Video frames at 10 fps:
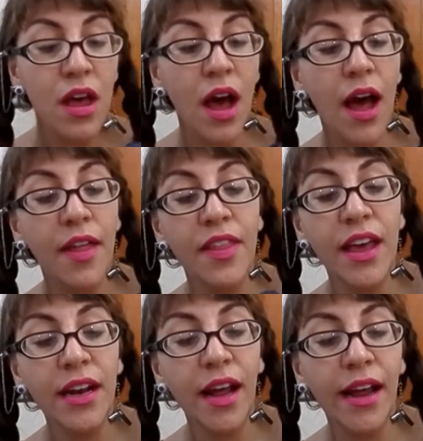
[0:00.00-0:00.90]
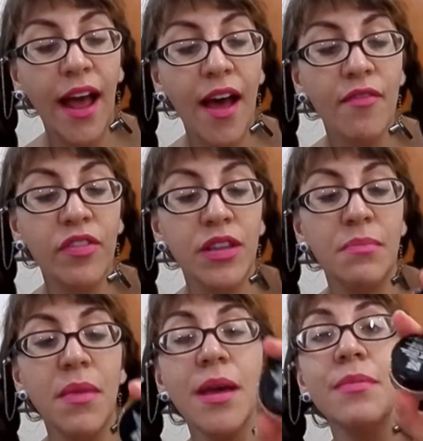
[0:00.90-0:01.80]
Uh, then I have the
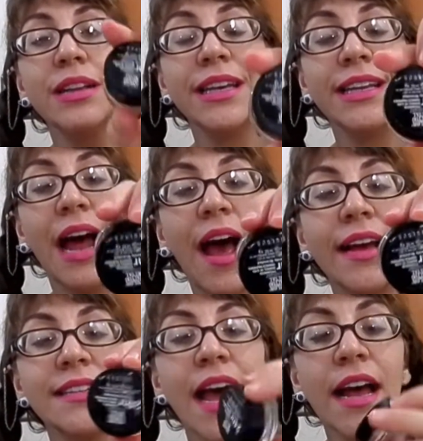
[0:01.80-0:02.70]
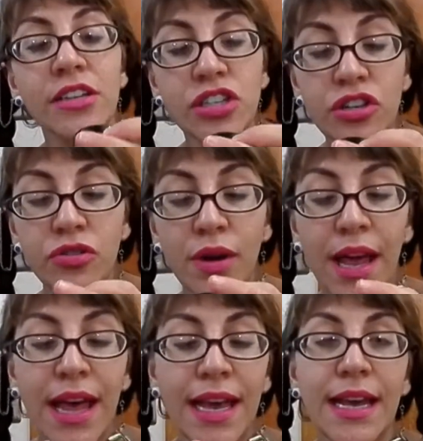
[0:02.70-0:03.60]
Maybelline Eye Tattoo
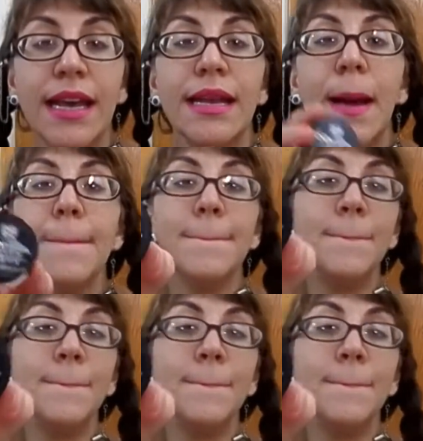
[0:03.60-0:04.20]
in